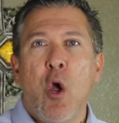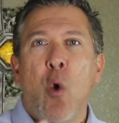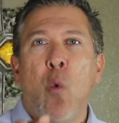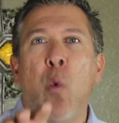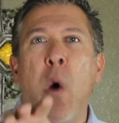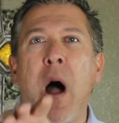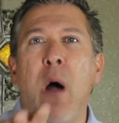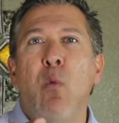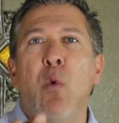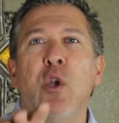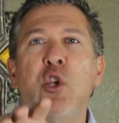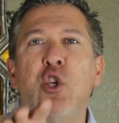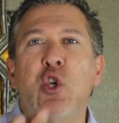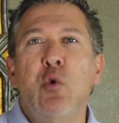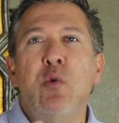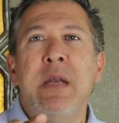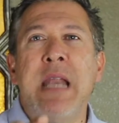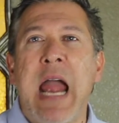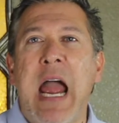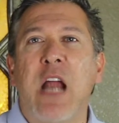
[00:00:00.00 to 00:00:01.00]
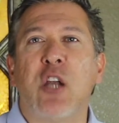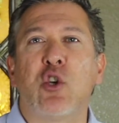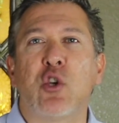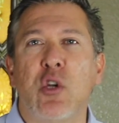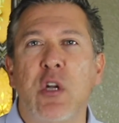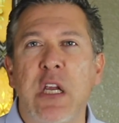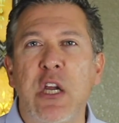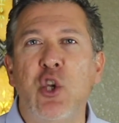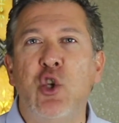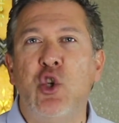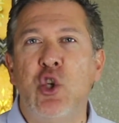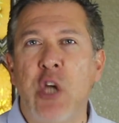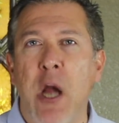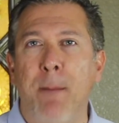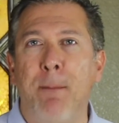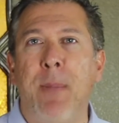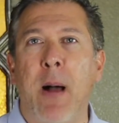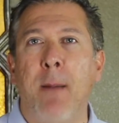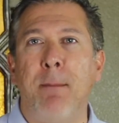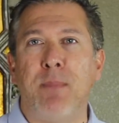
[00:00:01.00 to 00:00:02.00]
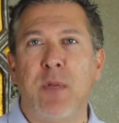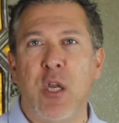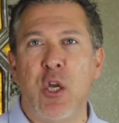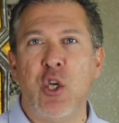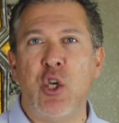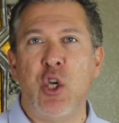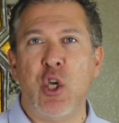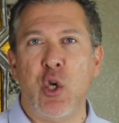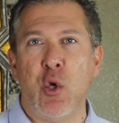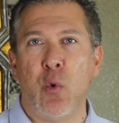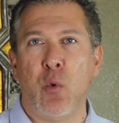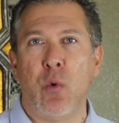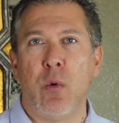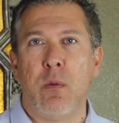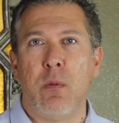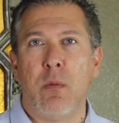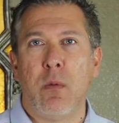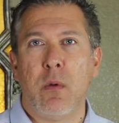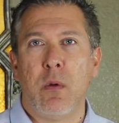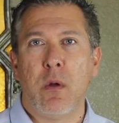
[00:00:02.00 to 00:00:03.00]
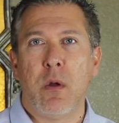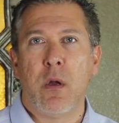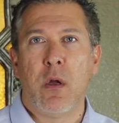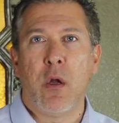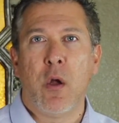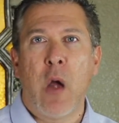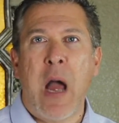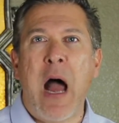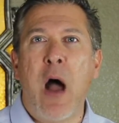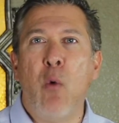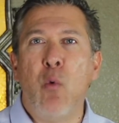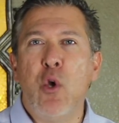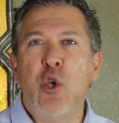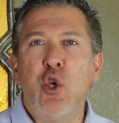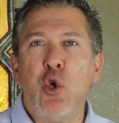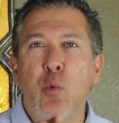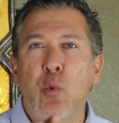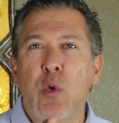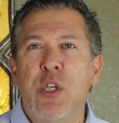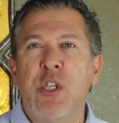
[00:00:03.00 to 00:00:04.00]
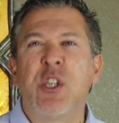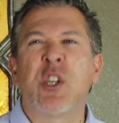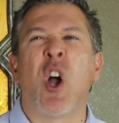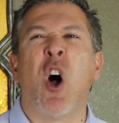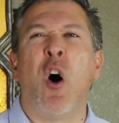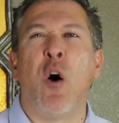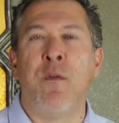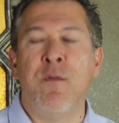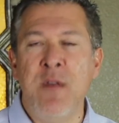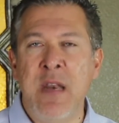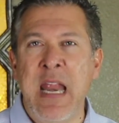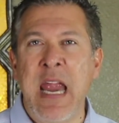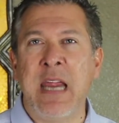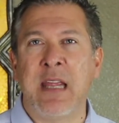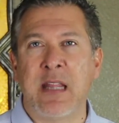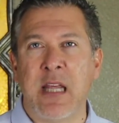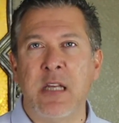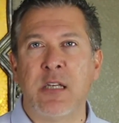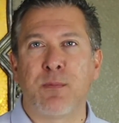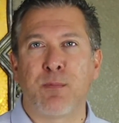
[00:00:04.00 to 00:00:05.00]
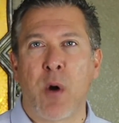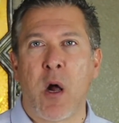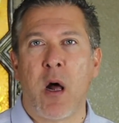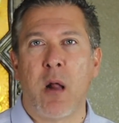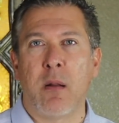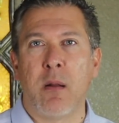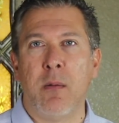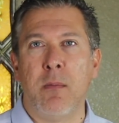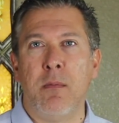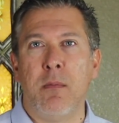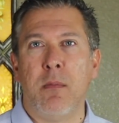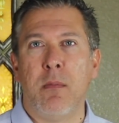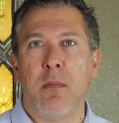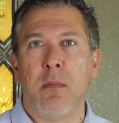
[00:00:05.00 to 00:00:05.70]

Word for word: what would you naturally jump up to do? How would you resolve Nathan's problem?